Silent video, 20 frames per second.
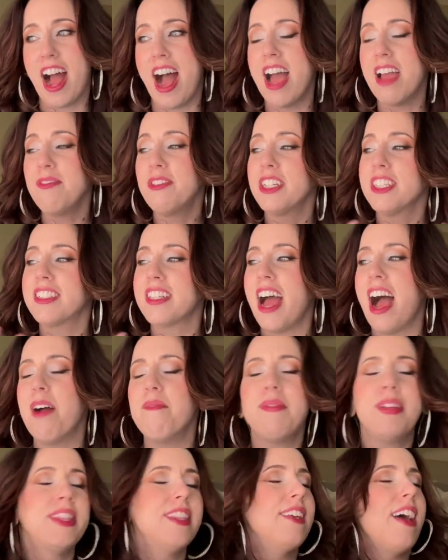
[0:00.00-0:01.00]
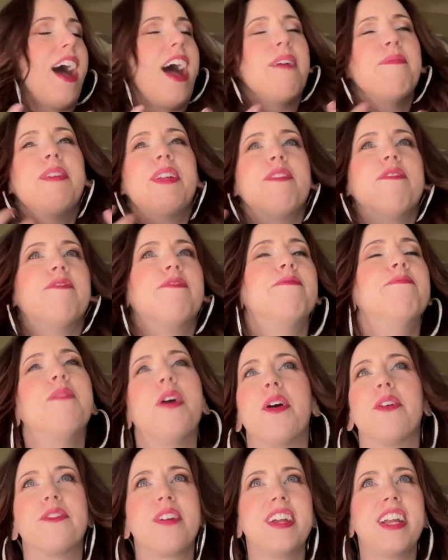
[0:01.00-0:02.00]
I'm in a
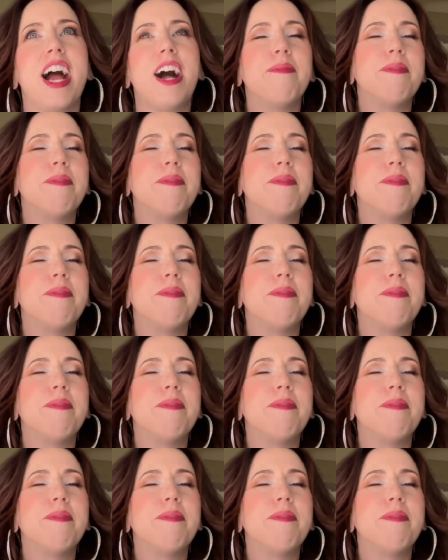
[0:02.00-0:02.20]
mode right now.